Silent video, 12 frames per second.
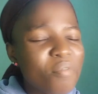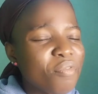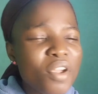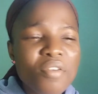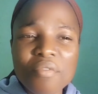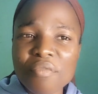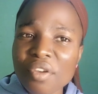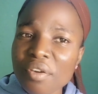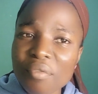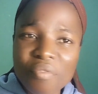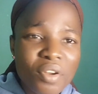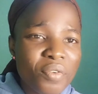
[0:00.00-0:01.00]
very,
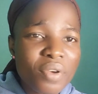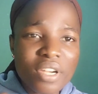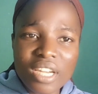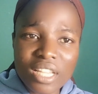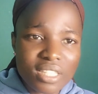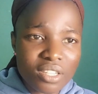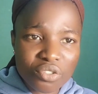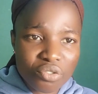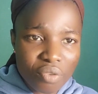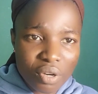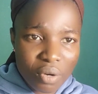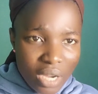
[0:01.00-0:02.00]
very, very necessary.